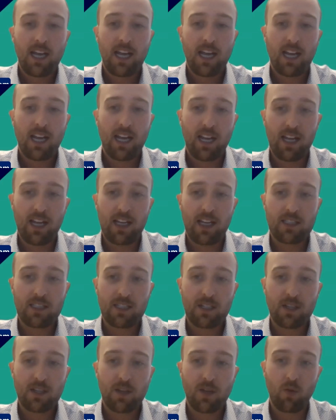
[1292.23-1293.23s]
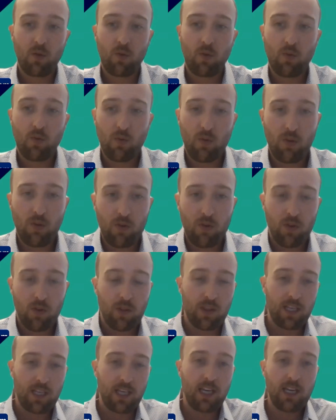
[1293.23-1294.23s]
And
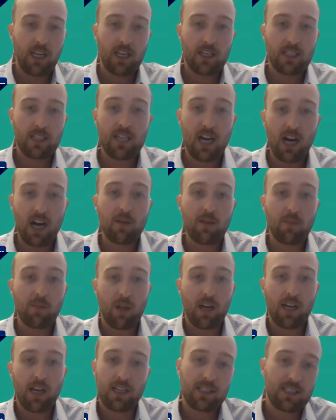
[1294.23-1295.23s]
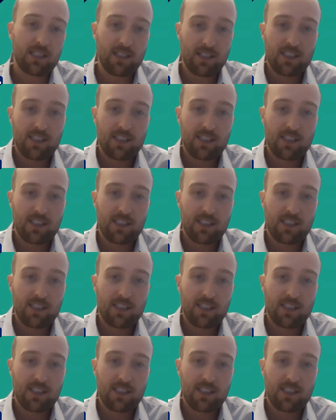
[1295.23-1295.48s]
the timeline,